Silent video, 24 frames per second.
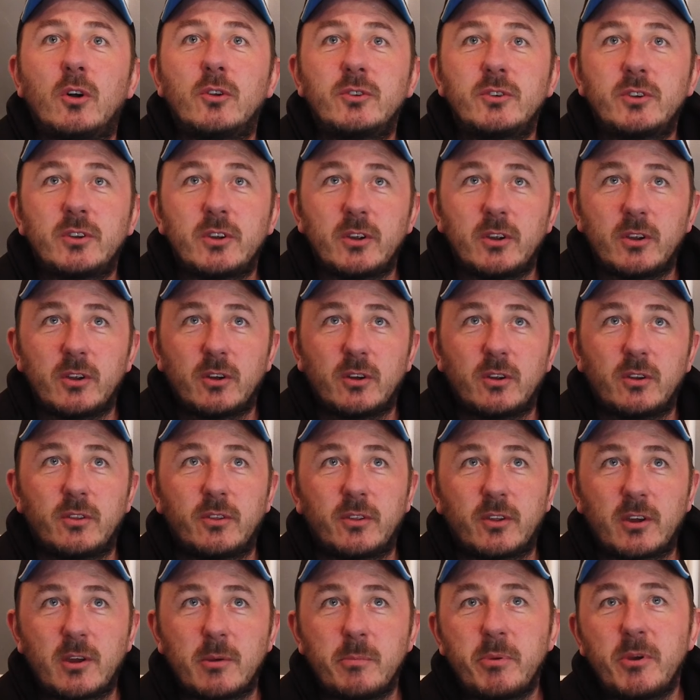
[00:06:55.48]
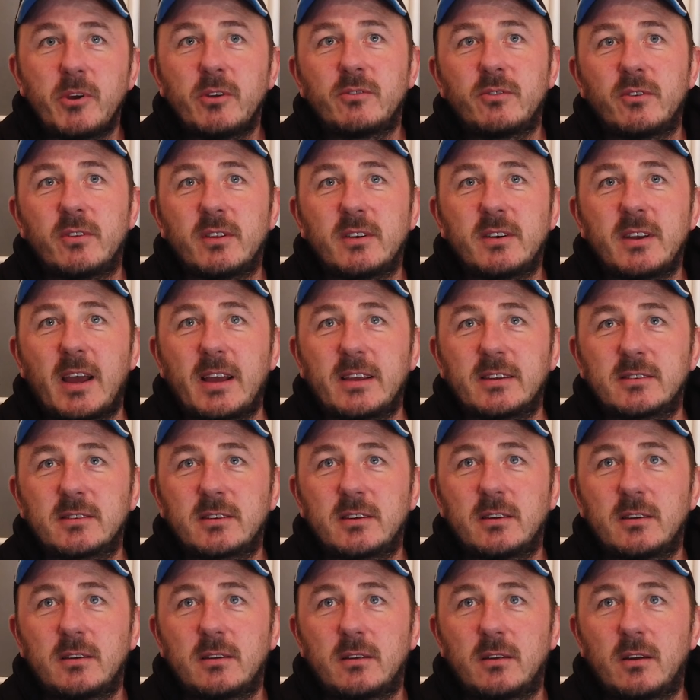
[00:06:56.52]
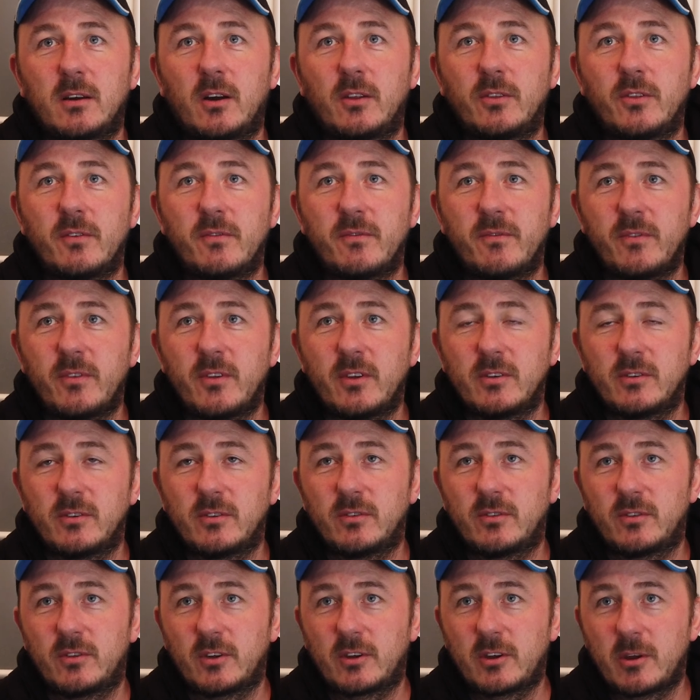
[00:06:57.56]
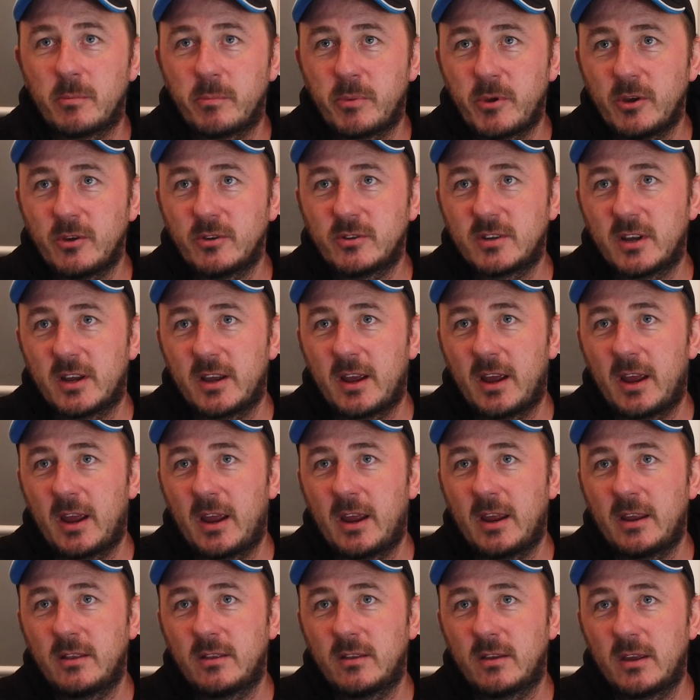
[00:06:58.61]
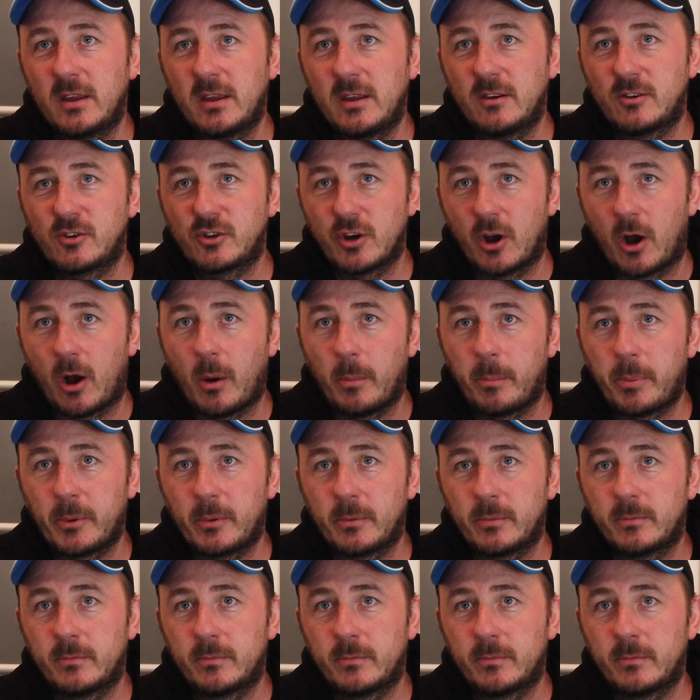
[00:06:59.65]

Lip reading: Under the computer in the desk, on the computer in the shop,